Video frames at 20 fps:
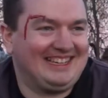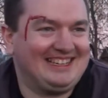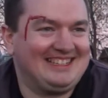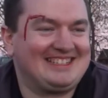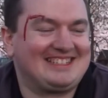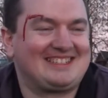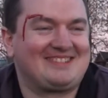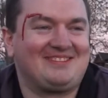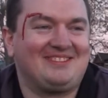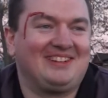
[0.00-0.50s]

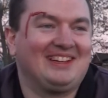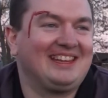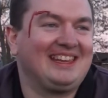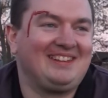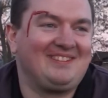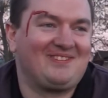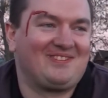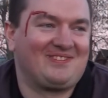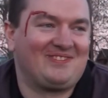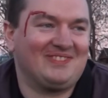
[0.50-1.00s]
just
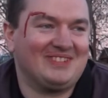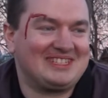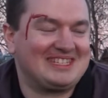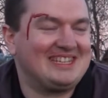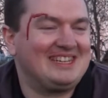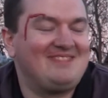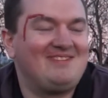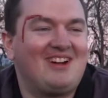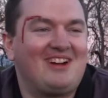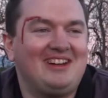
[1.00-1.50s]
really was
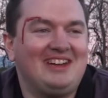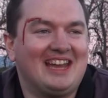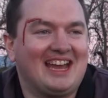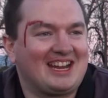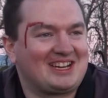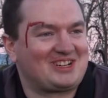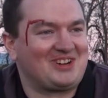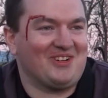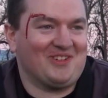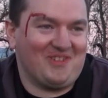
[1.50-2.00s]
very
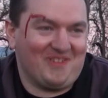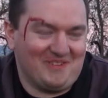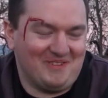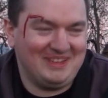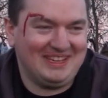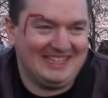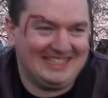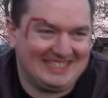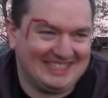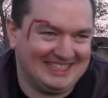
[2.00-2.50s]
natural for
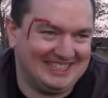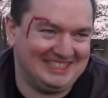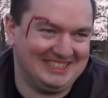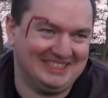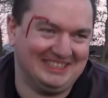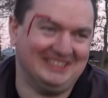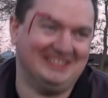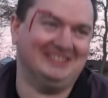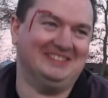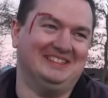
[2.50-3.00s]
me to
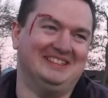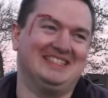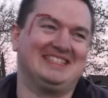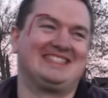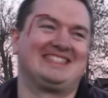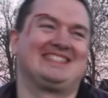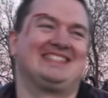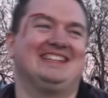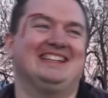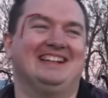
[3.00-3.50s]
do.
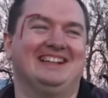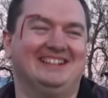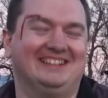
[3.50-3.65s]
So,